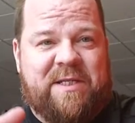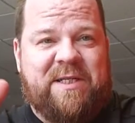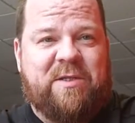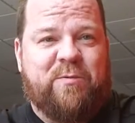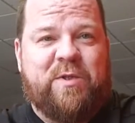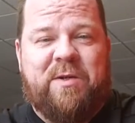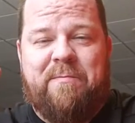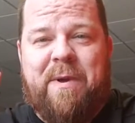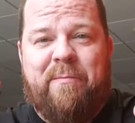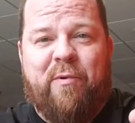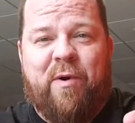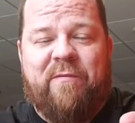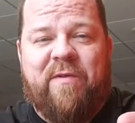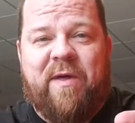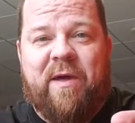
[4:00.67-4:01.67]
this was a
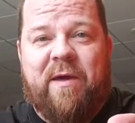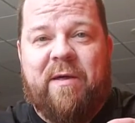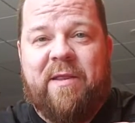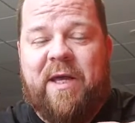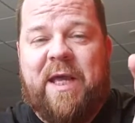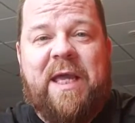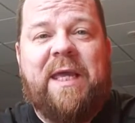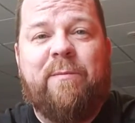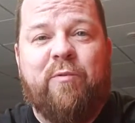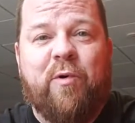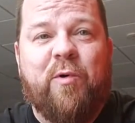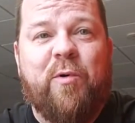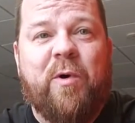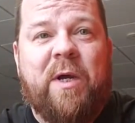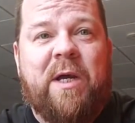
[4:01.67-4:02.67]
member of the
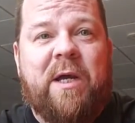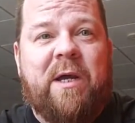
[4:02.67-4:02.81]
Hebrew